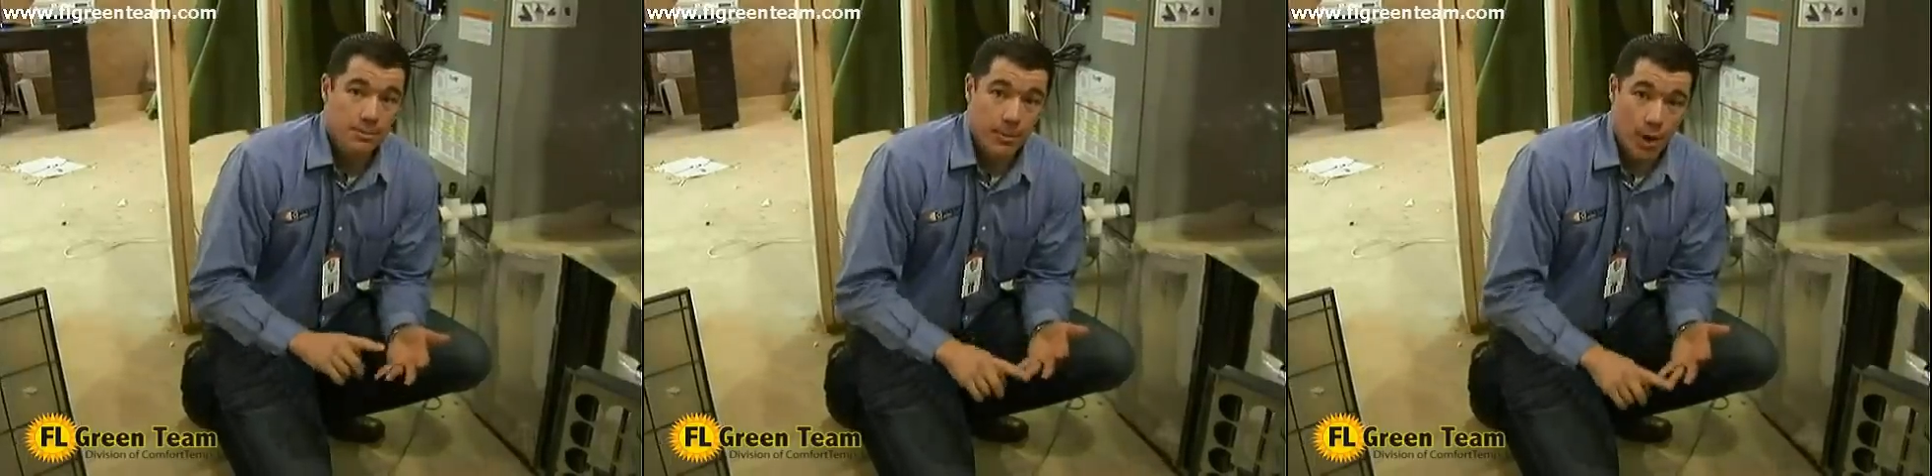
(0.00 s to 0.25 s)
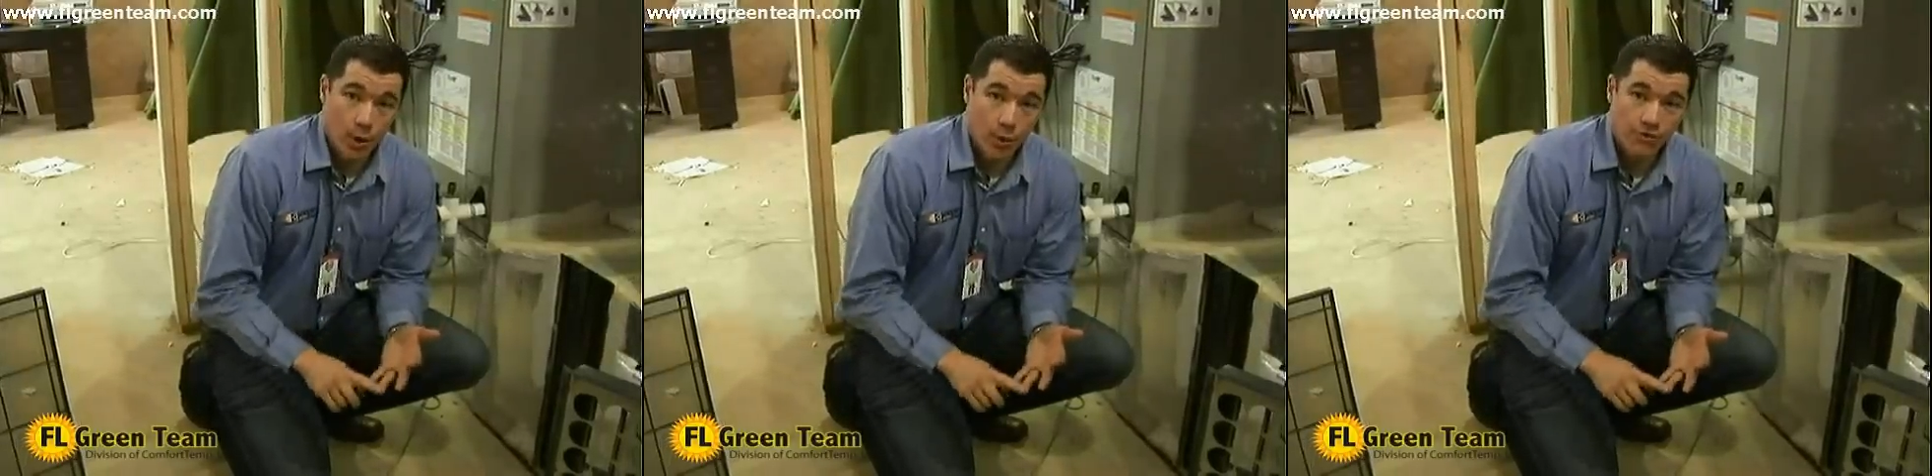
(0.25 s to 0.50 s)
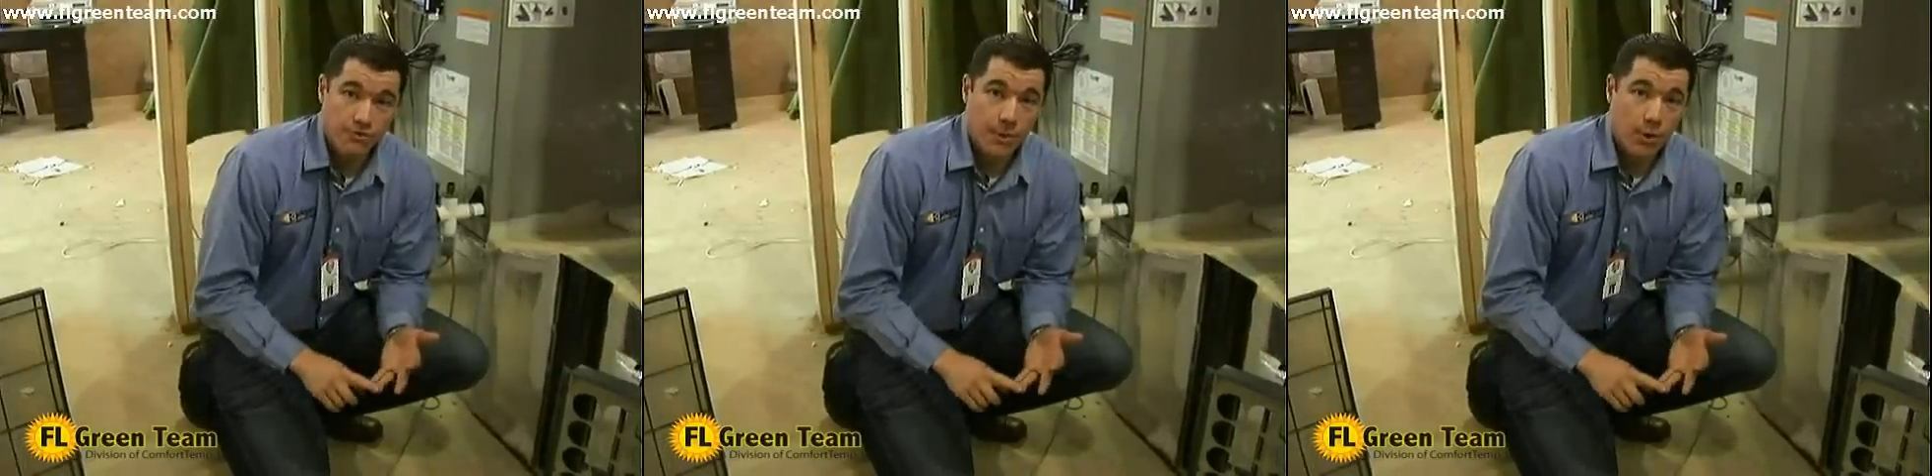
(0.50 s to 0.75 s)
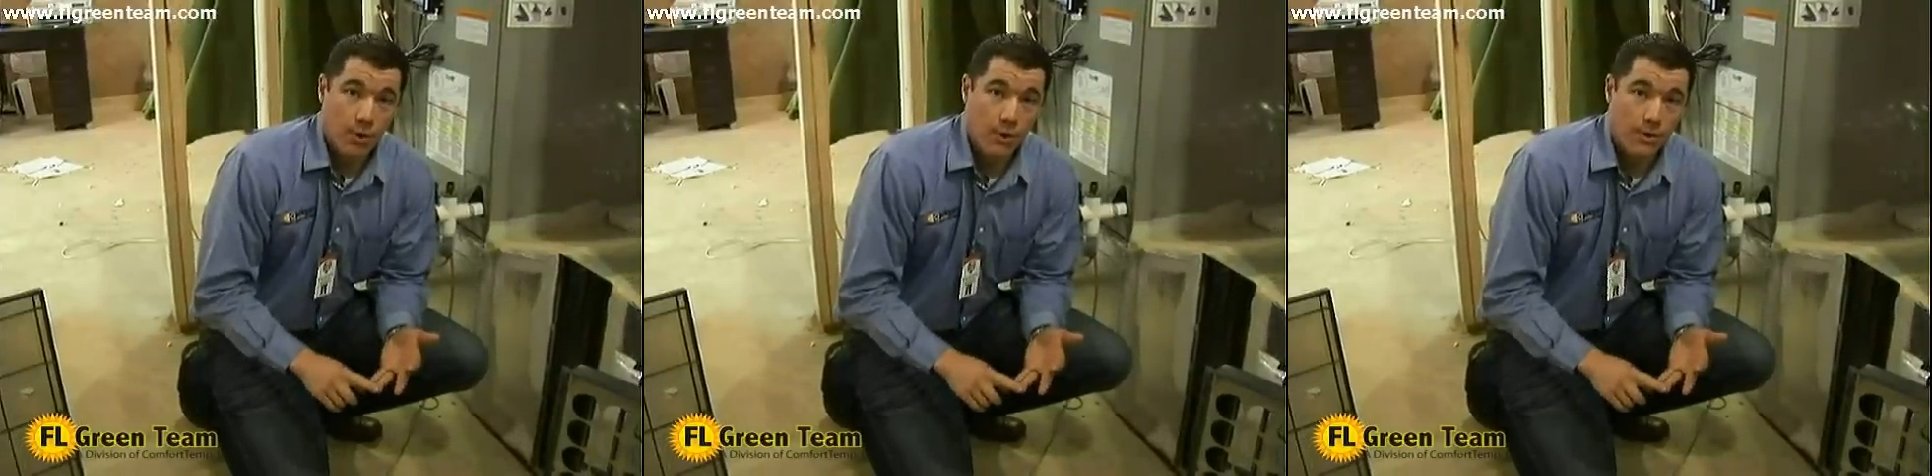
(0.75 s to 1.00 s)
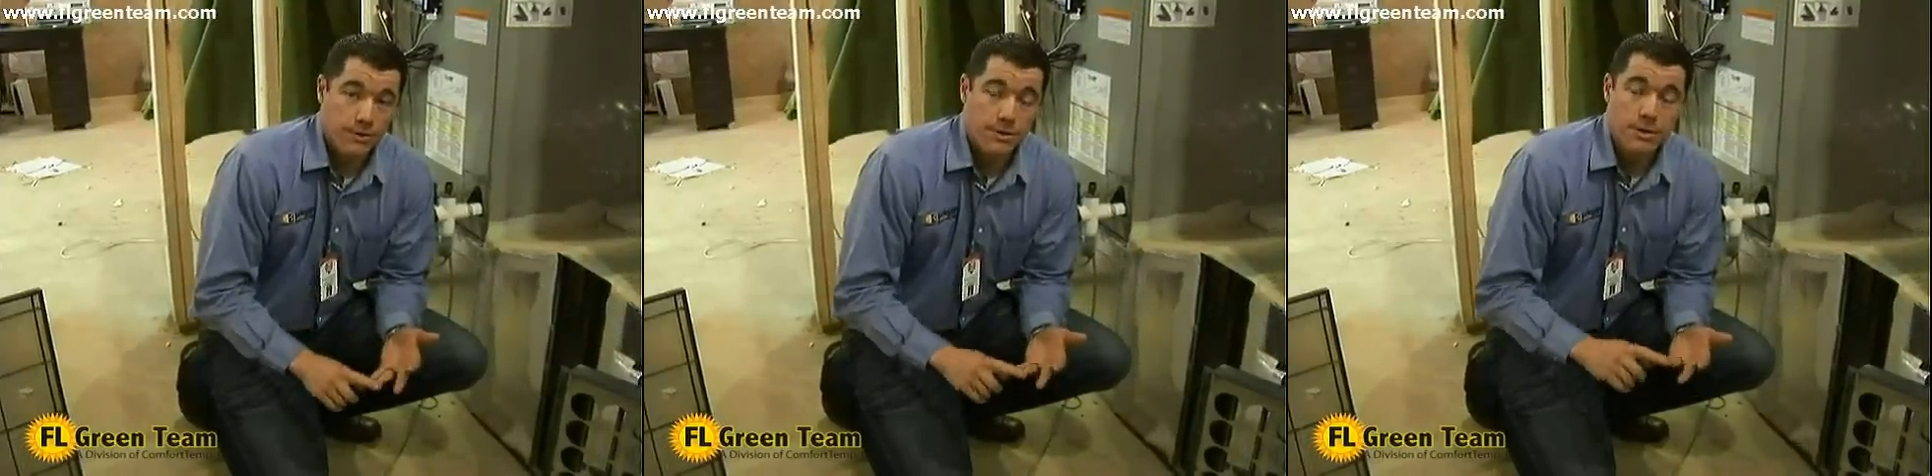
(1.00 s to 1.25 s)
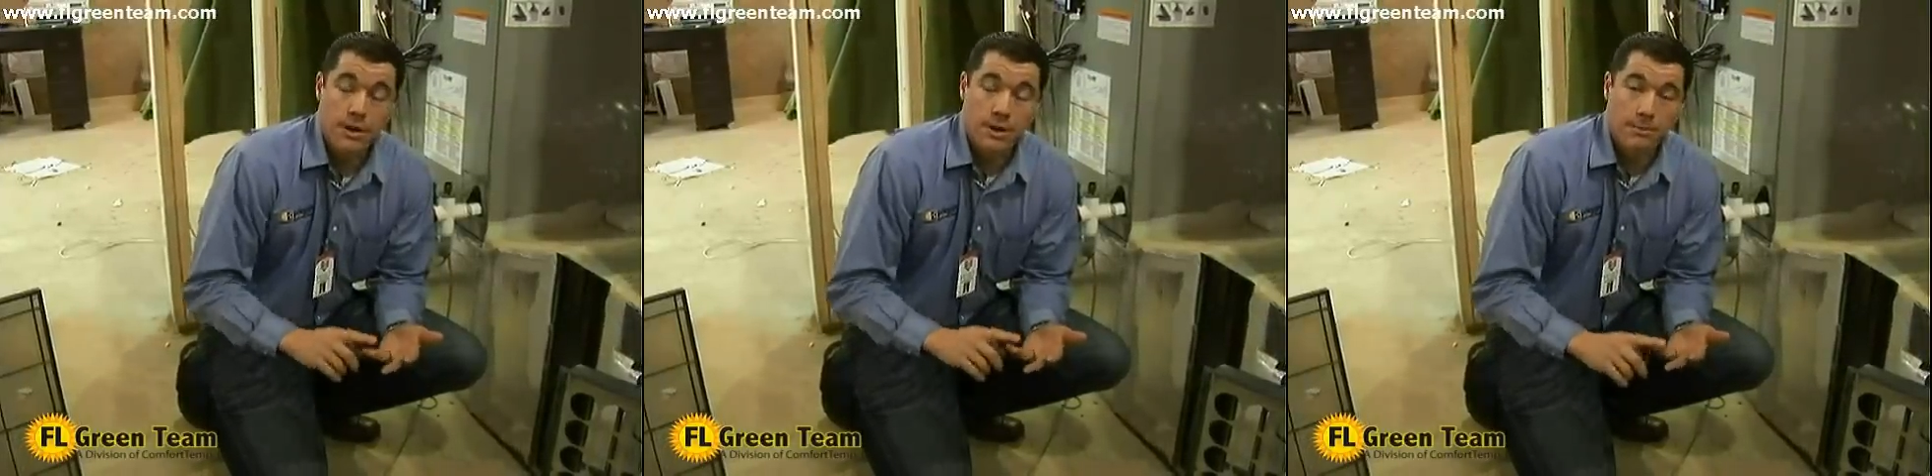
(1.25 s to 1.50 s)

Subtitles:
mold spores,